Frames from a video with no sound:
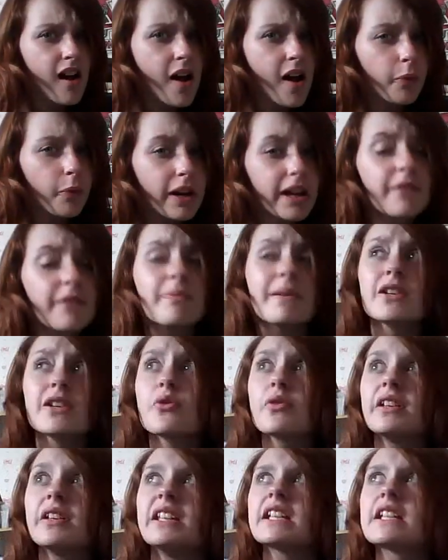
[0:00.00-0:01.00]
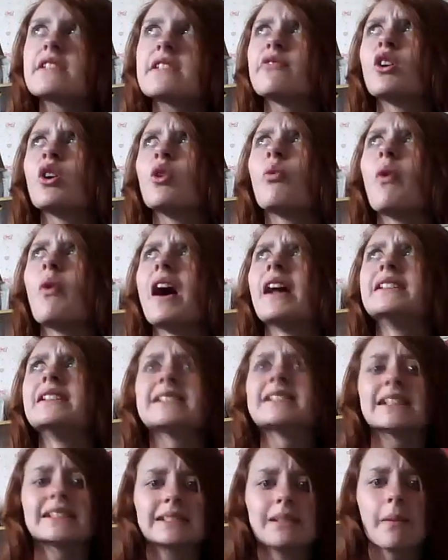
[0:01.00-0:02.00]
We've been doing this for what?
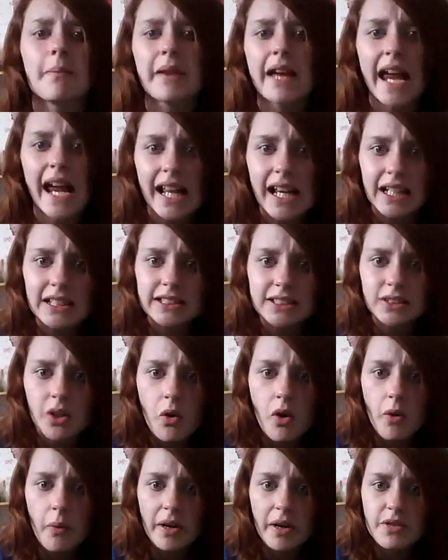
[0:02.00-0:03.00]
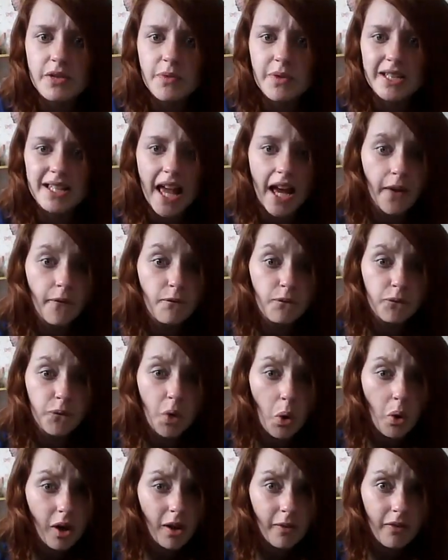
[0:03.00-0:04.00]
Since the beginning of school, which was like
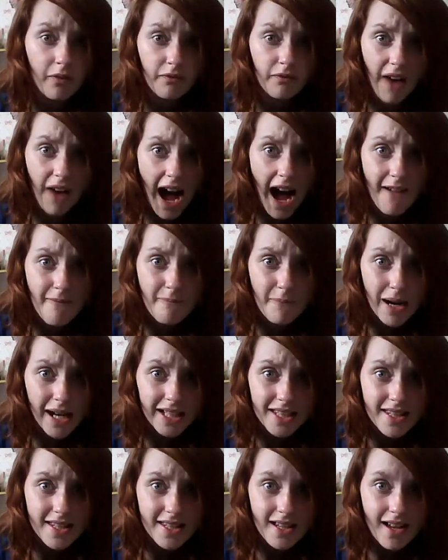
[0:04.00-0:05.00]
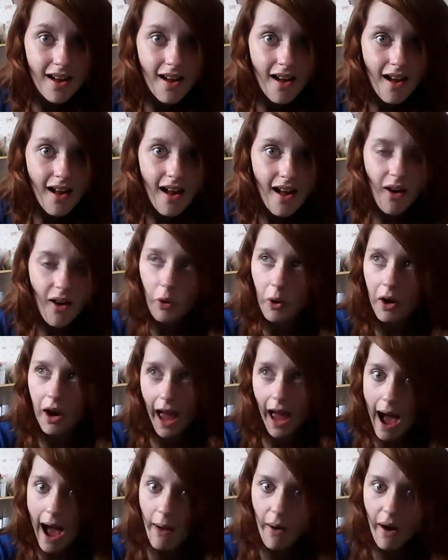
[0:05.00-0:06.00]
4, 5 months or
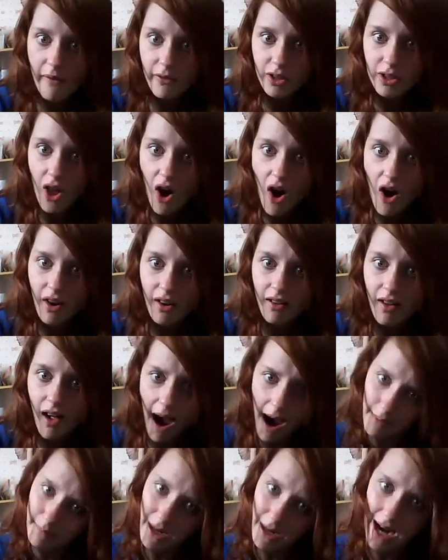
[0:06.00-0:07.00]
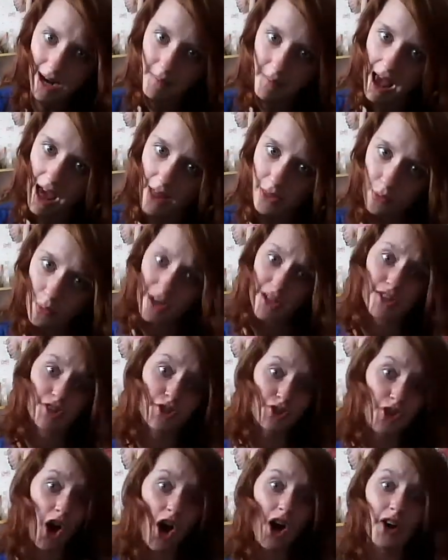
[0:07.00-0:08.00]
however long. I'm not a math whiz.
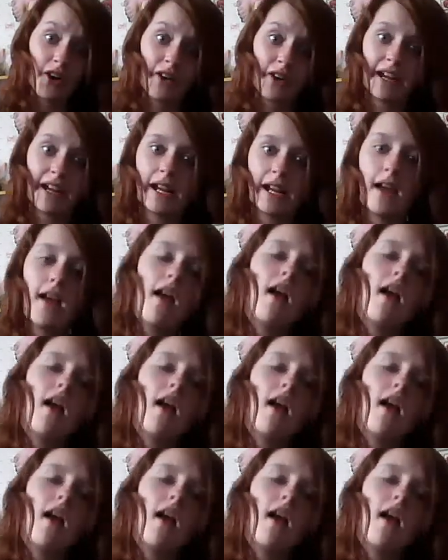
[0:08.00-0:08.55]
Sorry.